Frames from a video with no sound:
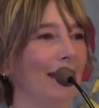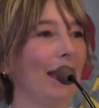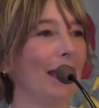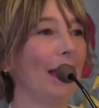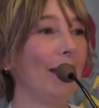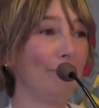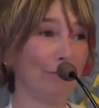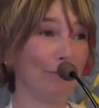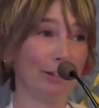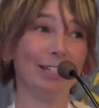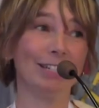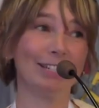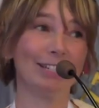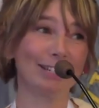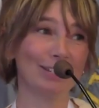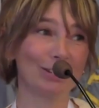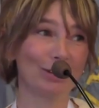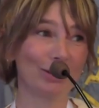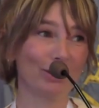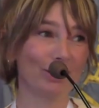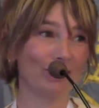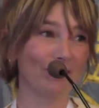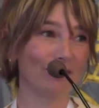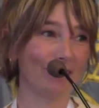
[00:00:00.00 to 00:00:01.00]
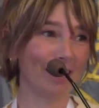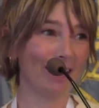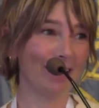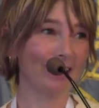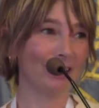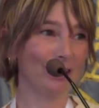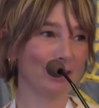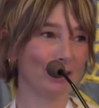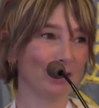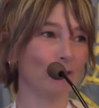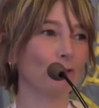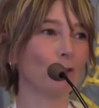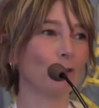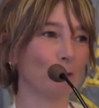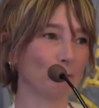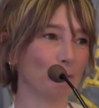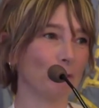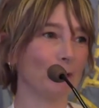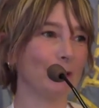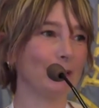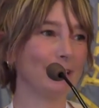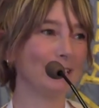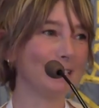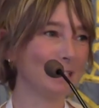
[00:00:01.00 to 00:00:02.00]
evidence generation for
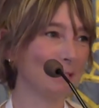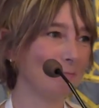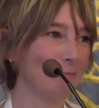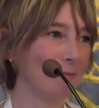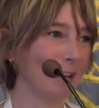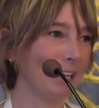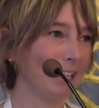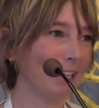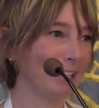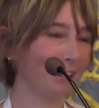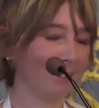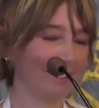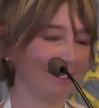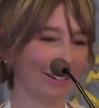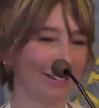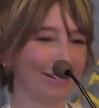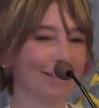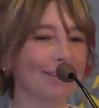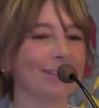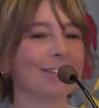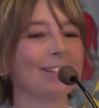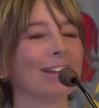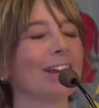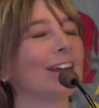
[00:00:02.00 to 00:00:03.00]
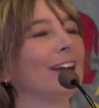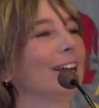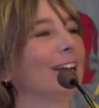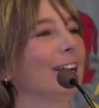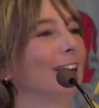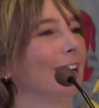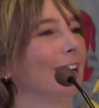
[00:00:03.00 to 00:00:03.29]
policymakers,